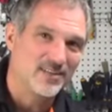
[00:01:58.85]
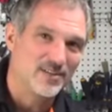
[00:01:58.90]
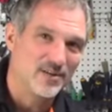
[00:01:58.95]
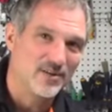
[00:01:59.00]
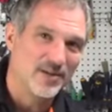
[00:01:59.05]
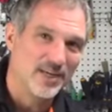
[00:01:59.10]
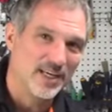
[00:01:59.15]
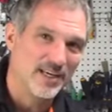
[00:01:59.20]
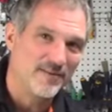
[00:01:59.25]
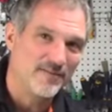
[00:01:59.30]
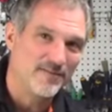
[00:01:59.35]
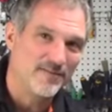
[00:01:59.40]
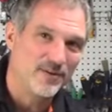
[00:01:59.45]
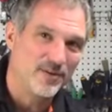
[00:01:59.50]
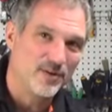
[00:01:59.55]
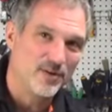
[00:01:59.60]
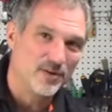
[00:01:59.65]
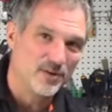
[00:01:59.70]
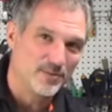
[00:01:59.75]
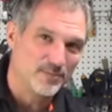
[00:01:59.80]
So if
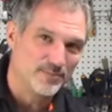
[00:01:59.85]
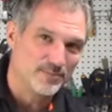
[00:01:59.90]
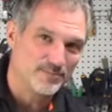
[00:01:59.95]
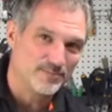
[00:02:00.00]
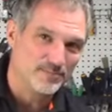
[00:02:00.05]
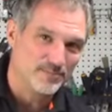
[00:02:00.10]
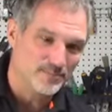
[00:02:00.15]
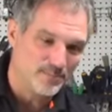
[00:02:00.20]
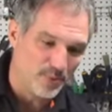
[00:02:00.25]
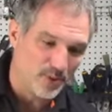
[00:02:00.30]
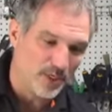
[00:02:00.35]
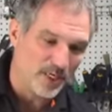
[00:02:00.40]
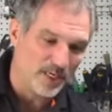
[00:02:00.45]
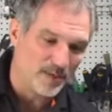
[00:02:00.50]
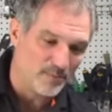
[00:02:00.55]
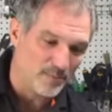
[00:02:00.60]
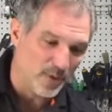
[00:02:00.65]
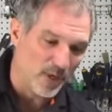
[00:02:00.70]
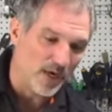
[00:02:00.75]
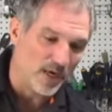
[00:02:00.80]
you're
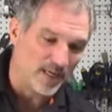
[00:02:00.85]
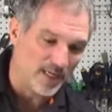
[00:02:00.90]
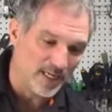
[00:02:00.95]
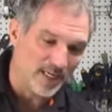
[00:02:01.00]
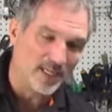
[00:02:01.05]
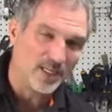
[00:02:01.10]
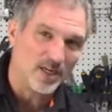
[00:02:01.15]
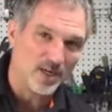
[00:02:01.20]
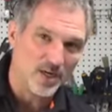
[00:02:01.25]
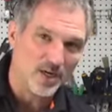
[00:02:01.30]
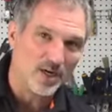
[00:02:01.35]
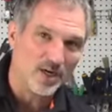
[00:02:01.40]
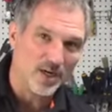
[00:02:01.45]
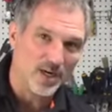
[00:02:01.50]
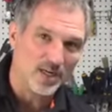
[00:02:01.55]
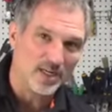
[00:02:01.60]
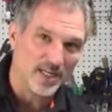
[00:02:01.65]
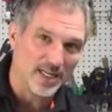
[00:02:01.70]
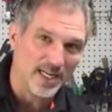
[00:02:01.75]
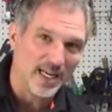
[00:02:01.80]
putting Bondic
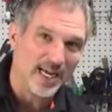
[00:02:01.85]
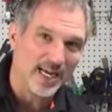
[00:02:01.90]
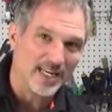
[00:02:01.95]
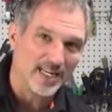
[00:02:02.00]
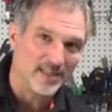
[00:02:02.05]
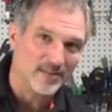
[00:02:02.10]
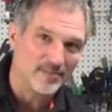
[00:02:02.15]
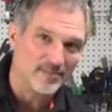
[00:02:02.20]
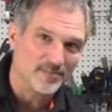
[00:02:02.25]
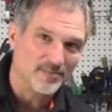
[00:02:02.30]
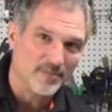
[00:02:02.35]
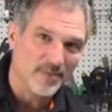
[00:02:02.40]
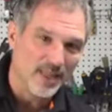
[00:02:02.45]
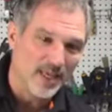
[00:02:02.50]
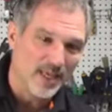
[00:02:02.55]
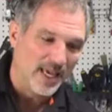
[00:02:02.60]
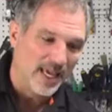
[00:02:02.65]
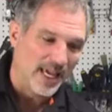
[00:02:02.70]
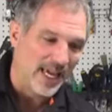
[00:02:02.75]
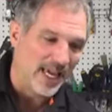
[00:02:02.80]
on an item
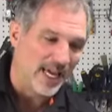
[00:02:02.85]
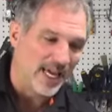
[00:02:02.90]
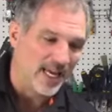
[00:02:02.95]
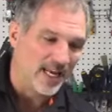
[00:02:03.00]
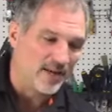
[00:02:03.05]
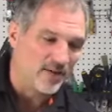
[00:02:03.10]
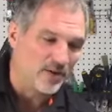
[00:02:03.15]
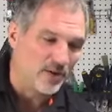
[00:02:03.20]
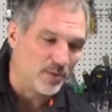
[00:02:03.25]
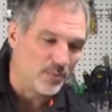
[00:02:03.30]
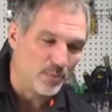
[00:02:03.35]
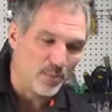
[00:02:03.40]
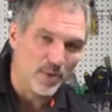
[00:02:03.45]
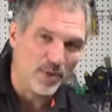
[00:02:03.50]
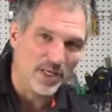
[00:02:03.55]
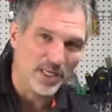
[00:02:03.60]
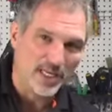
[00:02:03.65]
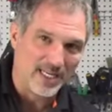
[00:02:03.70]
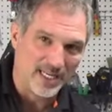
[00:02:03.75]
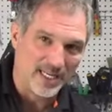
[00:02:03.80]
and you're
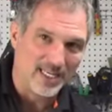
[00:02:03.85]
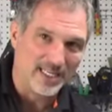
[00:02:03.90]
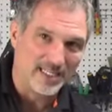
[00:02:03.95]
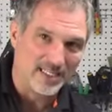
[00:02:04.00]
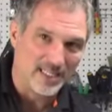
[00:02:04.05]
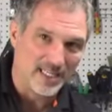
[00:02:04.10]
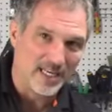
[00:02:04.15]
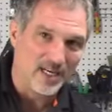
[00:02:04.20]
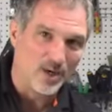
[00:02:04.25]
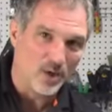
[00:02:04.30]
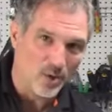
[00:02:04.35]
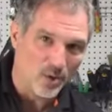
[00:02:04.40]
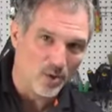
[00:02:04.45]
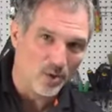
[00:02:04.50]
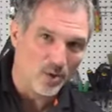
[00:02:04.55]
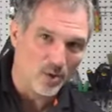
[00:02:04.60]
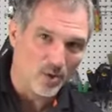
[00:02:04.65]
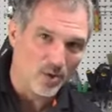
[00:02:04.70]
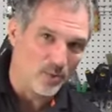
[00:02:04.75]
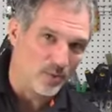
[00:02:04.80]
putting it in a
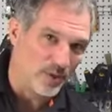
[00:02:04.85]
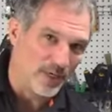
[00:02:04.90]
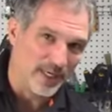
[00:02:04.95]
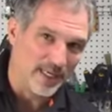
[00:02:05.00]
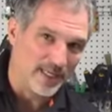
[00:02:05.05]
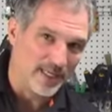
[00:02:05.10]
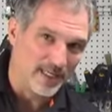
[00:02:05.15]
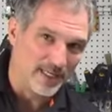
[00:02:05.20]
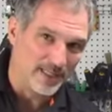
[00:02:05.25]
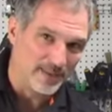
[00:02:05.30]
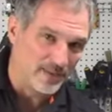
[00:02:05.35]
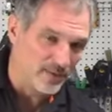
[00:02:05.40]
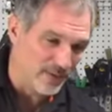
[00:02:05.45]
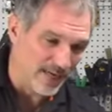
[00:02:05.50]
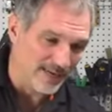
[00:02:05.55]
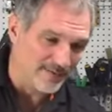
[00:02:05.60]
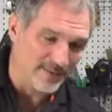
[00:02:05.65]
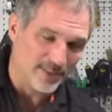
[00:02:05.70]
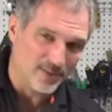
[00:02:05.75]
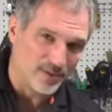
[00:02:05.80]
hole in a
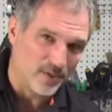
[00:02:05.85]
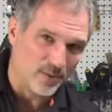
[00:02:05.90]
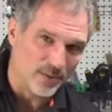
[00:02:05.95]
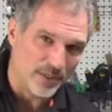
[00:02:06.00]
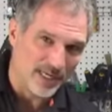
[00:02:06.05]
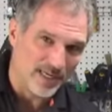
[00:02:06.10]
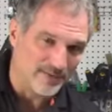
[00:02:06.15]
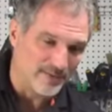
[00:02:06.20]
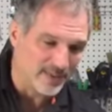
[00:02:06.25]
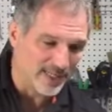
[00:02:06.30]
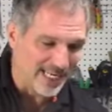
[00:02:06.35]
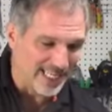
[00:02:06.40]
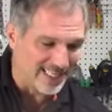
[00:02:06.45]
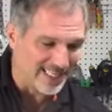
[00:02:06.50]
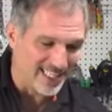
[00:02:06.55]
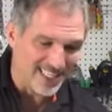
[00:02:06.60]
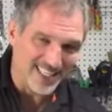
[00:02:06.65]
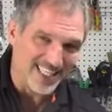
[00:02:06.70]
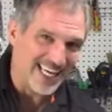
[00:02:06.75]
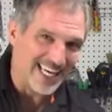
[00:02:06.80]
crevice or whatever, and
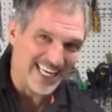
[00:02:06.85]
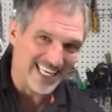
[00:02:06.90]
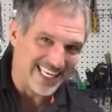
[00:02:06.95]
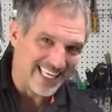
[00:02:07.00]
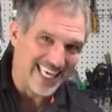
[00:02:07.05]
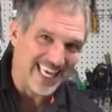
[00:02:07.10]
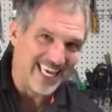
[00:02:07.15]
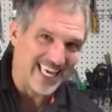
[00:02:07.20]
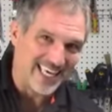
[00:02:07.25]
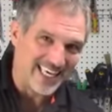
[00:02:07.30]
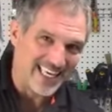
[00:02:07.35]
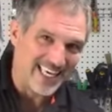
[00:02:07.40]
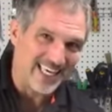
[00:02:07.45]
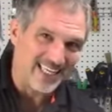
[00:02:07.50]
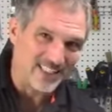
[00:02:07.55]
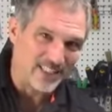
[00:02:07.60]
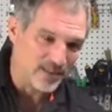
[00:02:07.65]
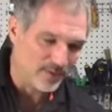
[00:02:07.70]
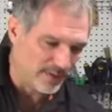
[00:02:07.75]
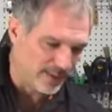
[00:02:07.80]
the light can't
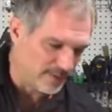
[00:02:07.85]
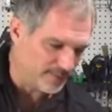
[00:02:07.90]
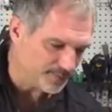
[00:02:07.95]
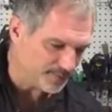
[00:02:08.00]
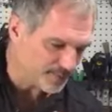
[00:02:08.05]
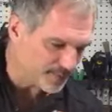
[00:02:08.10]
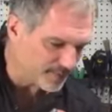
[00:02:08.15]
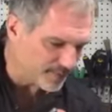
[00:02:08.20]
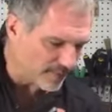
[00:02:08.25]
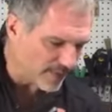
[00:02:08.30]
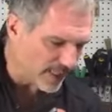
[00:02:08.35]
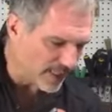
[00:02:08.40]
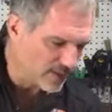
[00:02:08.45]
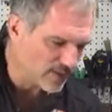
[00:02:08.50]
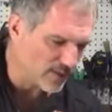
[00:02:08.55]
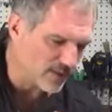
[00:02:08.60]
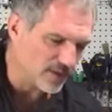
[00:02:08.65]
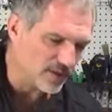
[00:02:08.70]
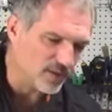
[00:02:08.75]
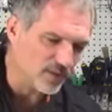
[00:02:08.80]
get to it,
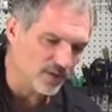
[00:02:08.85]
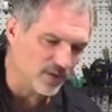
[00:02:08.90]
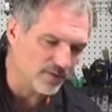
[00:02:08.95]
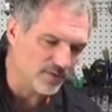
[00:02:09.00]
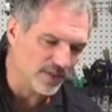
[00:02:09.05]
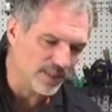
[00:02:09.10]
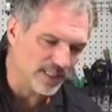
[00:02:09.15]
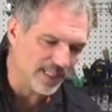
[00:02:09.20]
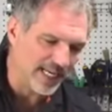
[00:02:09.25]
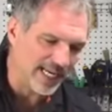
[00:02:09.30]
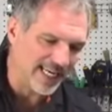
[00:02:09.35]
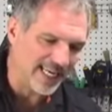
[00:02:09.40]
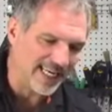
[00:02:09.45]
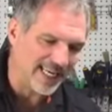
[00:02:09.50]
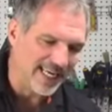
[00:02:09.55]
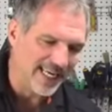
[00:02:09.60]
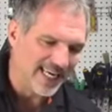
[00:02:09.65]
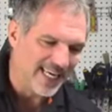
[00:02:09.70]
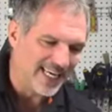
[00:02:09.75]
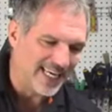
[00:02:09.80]
so this UV light
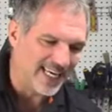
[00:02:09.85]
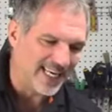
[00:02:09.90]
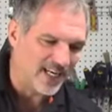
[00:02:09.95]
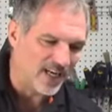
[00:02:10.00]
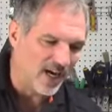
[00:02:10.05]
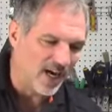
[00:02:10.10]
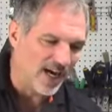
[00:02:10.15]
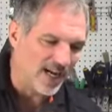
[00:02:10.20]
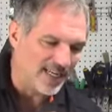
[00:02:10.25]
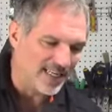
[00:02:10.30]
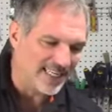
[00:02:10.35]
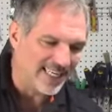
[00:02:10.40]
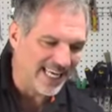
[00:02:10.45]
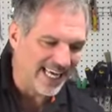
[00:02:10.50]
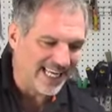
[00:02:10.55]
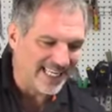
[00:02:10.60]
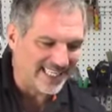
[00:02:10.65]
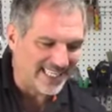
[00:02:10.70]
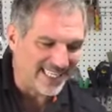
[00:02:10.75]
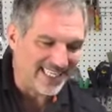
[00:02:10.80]
cannot
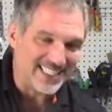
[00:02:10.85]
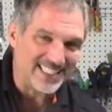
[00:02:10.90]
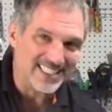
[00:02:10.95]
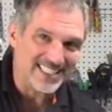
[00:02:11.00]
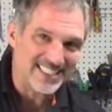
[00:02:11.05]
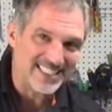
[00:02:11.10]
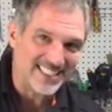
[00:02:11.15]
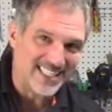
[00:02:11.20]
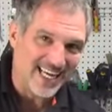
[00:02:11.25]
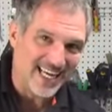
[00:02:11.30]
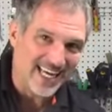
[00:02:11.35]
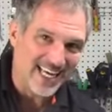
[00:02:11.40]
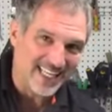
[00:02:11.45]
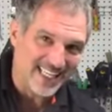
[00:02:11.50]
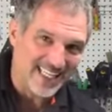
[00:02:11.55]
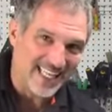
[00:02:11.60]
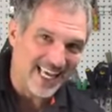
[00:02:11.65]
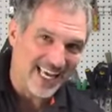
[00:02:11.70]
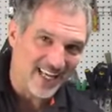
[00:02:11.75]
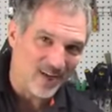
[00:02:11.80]
get
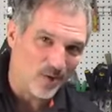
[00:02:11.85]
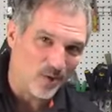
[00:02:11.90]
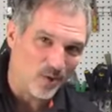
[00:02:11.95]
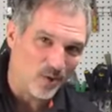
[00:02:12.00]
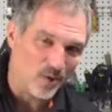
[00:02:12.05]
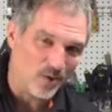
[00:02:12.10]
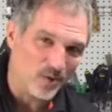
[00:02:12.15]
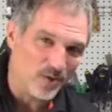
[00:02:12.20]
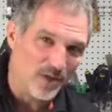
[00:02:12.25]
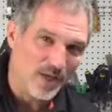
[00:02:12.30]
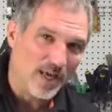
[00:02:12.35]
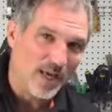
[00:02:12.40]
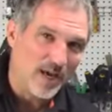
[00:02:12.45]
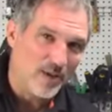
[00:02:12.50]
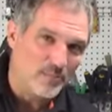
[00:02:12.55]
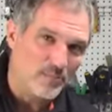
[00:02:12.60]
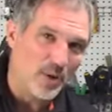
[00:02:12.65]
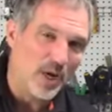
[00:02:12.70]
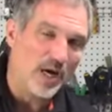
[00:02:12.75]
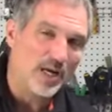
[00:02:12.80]
inside that hole,
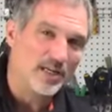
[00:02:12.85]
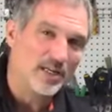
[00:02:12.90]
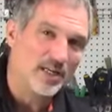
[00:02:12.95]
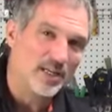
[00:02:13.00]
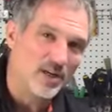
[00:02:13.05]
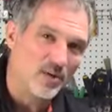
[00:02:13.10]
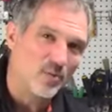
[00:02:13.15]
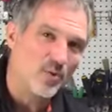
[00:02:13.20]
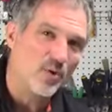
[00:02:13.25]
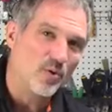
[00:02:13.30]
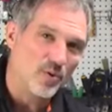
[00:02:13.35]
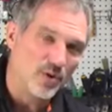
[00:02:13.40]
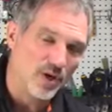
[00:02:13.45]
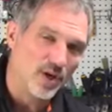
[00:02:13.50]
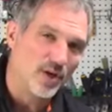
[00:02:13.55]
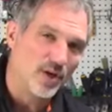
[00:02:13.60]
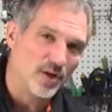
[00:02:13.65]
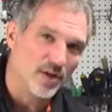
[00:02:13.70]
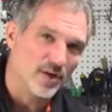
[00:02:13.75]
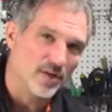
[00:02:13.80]
Bondic won't
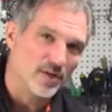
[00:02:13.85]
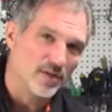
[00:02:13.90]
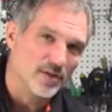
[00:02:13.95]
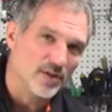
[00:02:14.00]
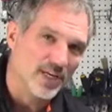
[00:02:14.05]
cure.